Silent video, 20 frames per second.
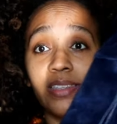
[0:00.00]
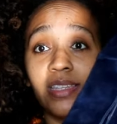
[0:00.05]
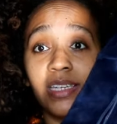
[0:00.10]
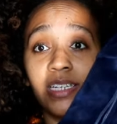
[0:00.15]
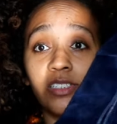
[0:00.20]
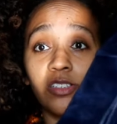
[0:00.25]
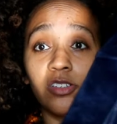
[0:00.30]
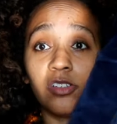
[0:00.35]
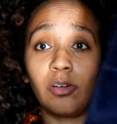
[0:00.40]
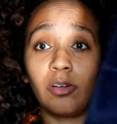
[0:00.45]

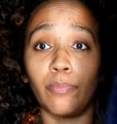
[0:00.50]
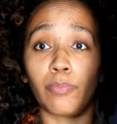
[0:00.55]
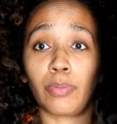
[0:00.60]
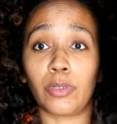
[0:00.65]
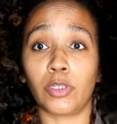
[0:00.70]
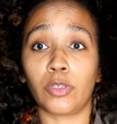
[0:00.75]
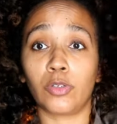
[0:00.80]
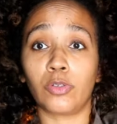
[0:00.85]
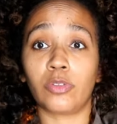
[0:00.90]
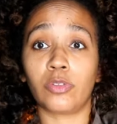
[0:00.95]
These are
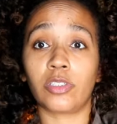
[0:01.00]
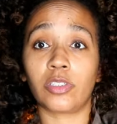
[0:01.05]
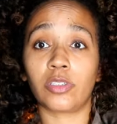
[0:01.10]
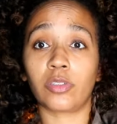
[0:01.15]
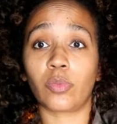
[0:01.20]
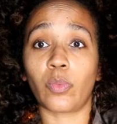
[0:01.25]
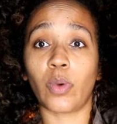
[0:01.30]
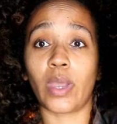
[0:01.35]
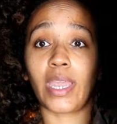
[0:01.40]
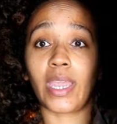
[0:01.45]
blue
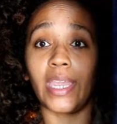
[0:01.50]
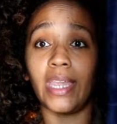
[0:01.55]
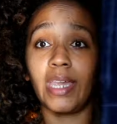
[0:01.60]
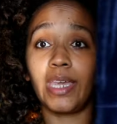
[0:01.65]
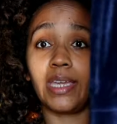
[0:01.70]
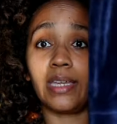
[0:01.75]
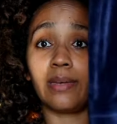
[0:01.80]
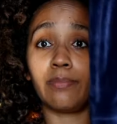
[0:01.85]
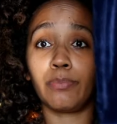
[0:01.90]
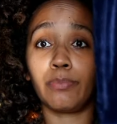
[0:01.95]

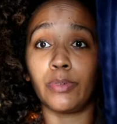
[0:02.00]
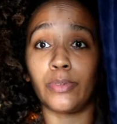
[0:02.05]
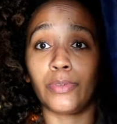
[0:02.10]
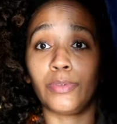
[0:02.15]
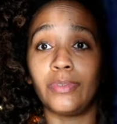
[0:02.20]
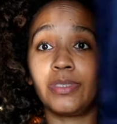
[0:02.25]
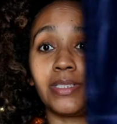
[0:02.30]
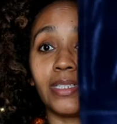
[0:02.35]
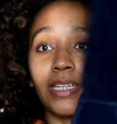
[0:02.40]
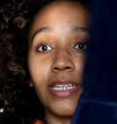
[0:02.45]
suede
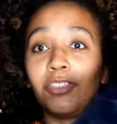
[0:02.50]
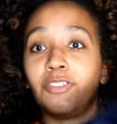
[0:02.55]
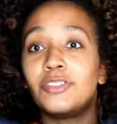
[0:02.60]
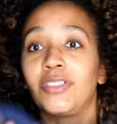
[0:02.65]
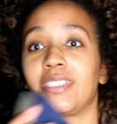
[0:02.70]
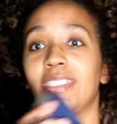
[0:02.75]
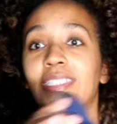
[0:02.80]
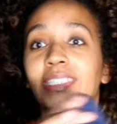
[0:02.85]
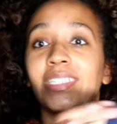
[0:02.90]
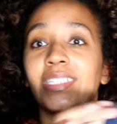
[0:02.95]
boots. As you
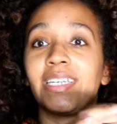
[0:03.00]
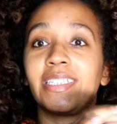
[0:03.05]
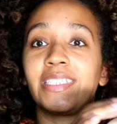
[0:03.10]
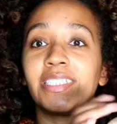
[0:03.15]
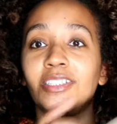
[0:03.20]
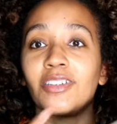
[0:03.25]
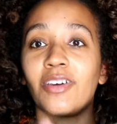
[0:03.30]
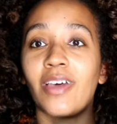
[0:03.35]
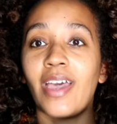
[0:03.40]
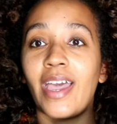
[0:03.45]
can see, I
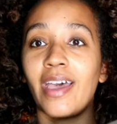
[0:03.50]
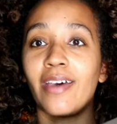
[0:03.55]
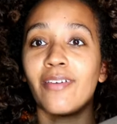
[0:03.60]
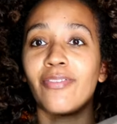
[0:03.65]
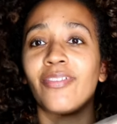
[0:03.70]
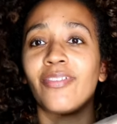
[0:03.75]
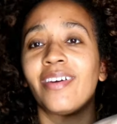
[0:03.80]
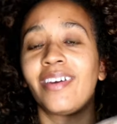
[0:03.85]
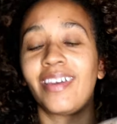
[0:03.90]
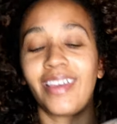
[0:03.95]
still
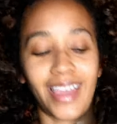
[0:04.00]
have